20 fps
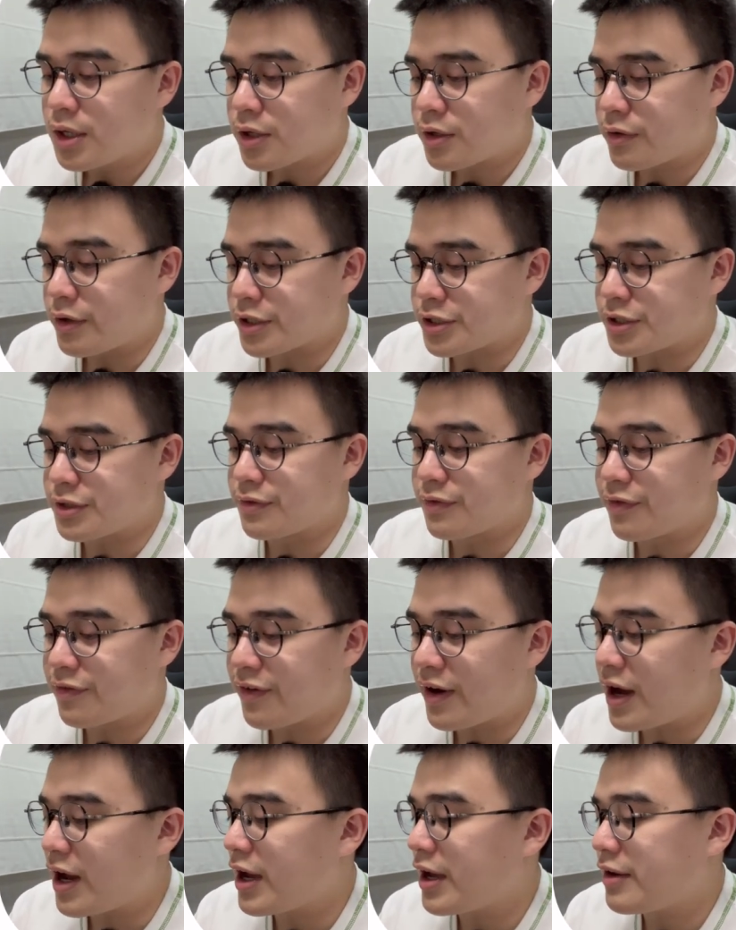Question
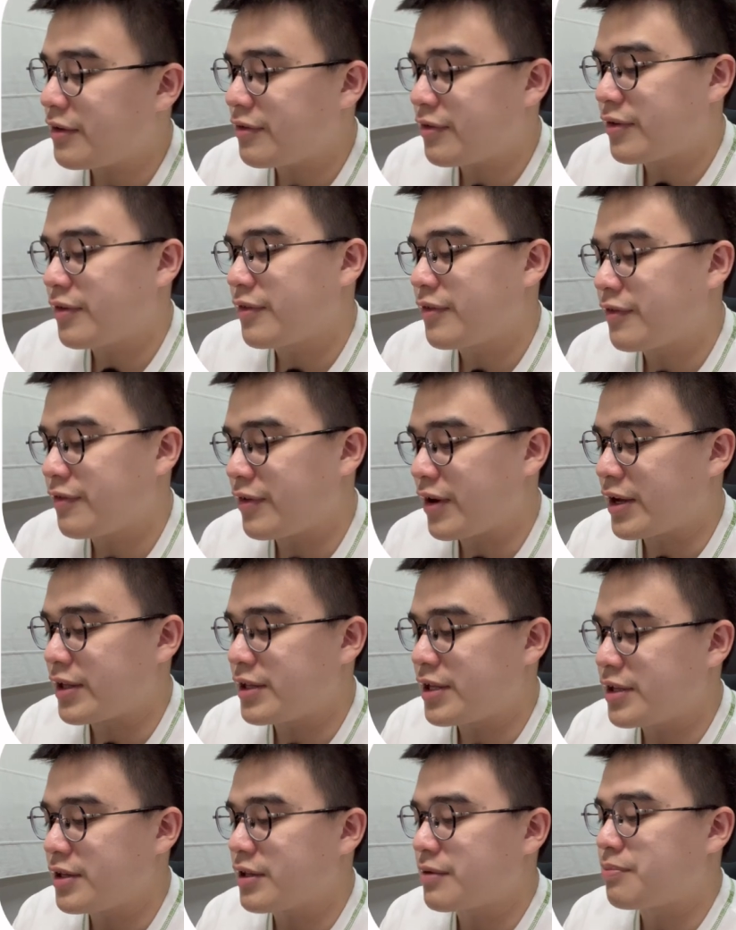5,
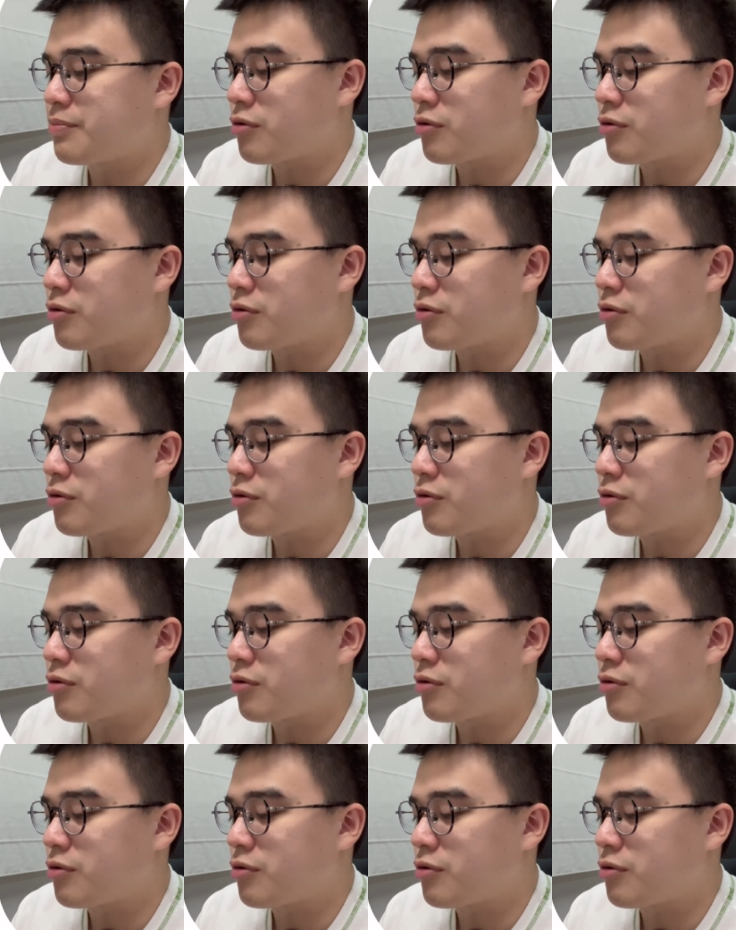finding the